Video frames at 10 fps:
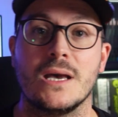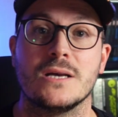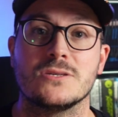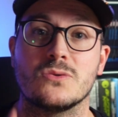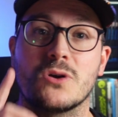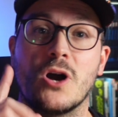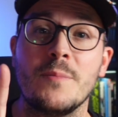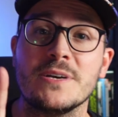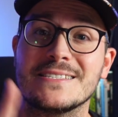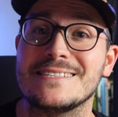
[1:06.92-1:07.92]
So,
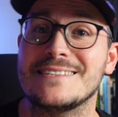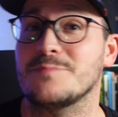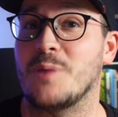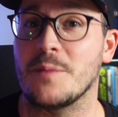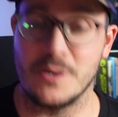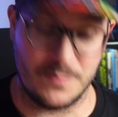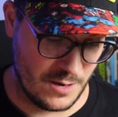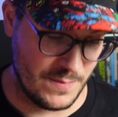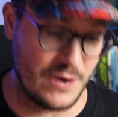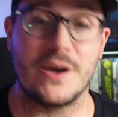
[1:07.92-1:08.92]
Comic Skins has popped up
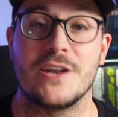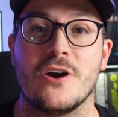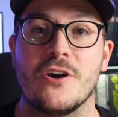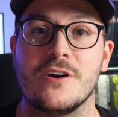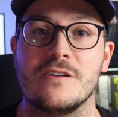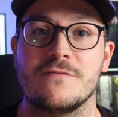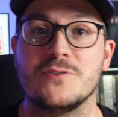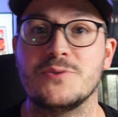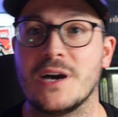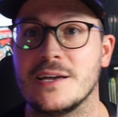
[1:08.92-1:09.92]
on my radar a
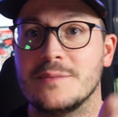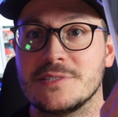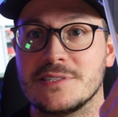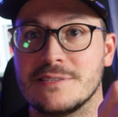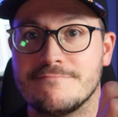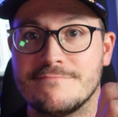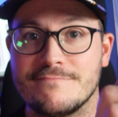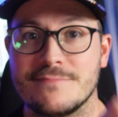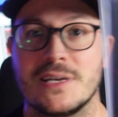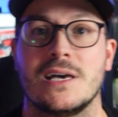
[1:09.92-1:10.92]
few times.
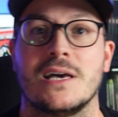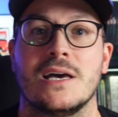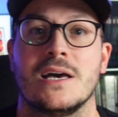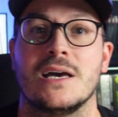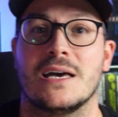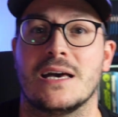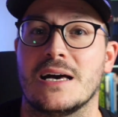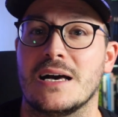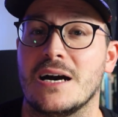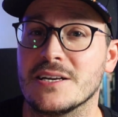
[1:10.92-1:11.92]

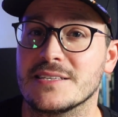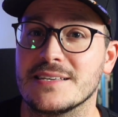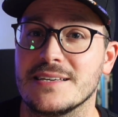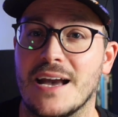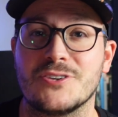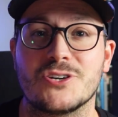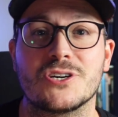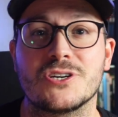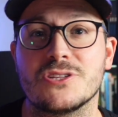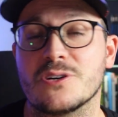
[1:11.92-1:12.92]
Honestly, I took a
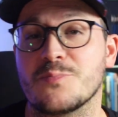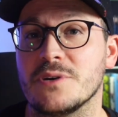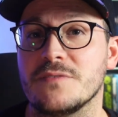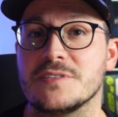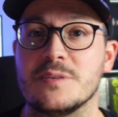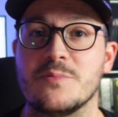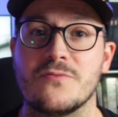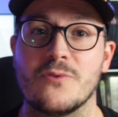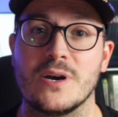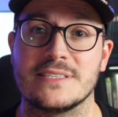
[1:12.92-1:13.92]
good look previously
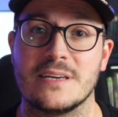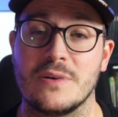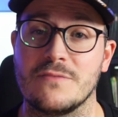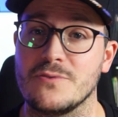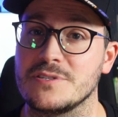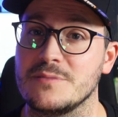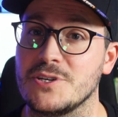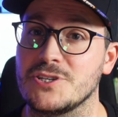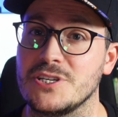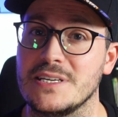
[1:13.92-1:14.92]
before I sent my first
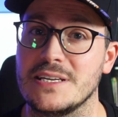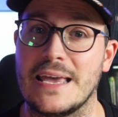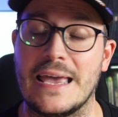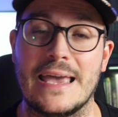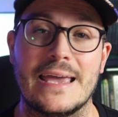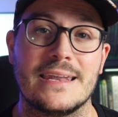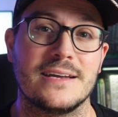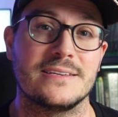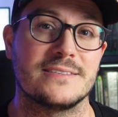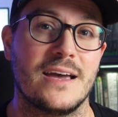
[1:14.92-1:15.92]
submission in, and I
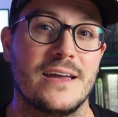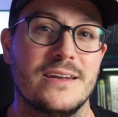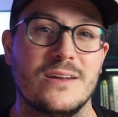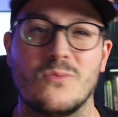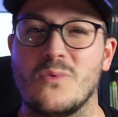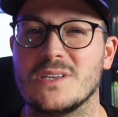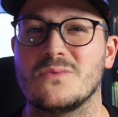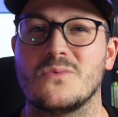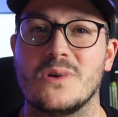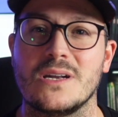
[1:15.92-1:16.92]
decided it
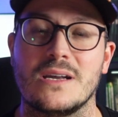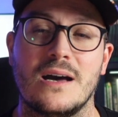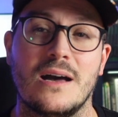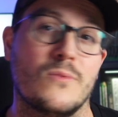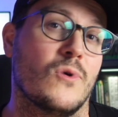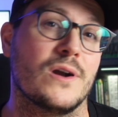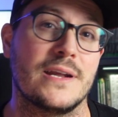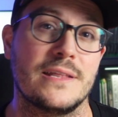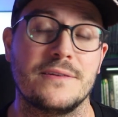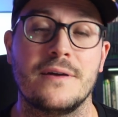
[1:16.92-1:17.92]
wasn't what I wanted
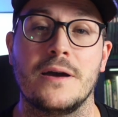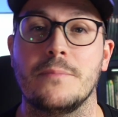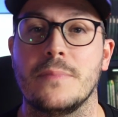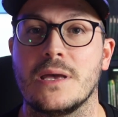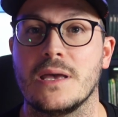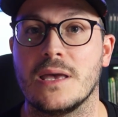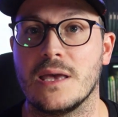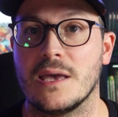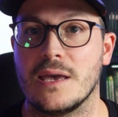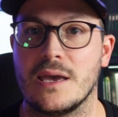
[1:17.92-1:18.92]
at the time.
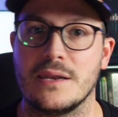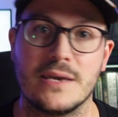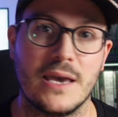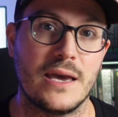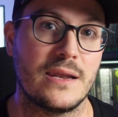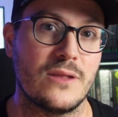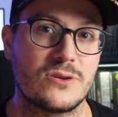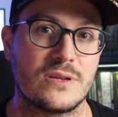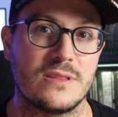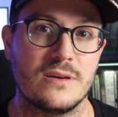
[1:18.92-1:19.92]
And again, I
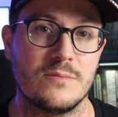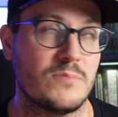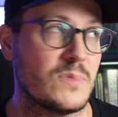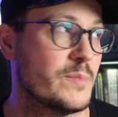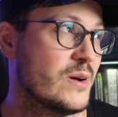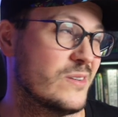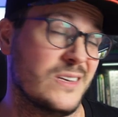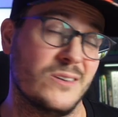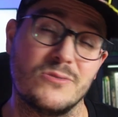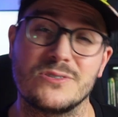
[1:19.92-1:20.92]
looked at them about a
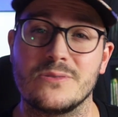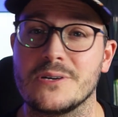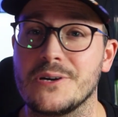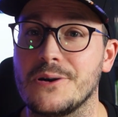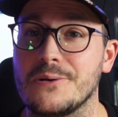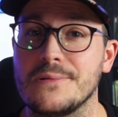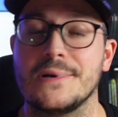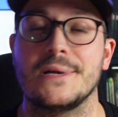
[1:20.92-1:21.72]
year or so ago.